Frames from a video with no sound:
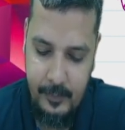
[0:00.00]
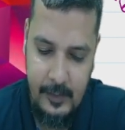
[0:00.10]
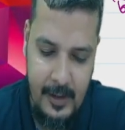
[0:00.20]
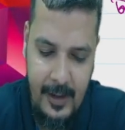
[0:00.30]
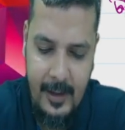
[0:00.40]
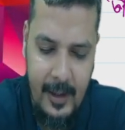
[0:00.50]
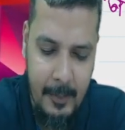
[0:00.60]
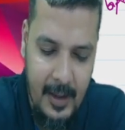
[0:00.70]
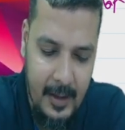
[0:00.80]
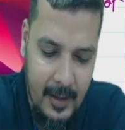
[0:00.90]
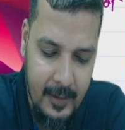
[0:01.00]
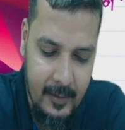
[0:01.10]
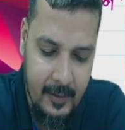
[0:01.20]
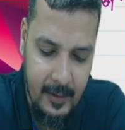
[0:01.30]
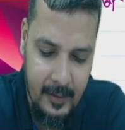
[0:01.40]
Right, let me take
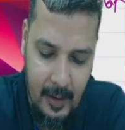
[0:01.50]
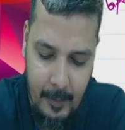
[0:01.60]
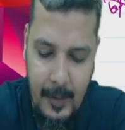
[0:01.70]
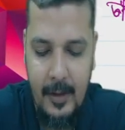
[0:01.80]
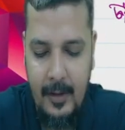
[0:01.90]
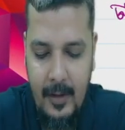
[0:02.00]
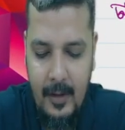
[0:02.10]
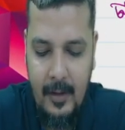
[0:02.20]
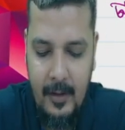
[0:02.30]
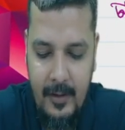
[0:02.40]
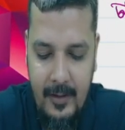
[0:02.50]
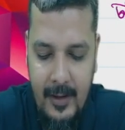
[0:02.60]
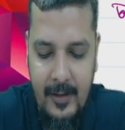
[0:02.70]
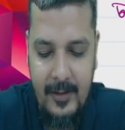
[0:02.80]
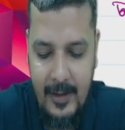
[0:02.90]
this example. Just
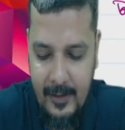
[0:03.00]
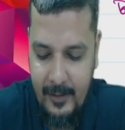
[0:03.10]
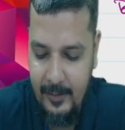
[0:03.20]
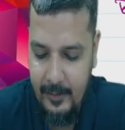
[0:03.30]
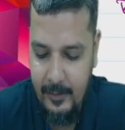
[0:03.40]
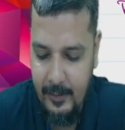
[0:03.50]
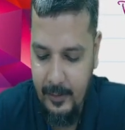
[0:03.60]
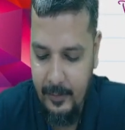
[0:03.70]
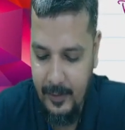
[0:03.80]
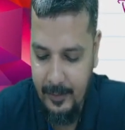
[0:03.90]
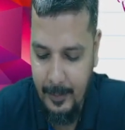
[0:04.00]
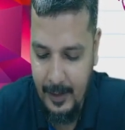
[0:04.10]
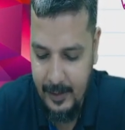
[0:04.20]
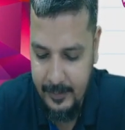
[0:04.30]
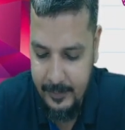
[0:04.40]
understand this. This is first part.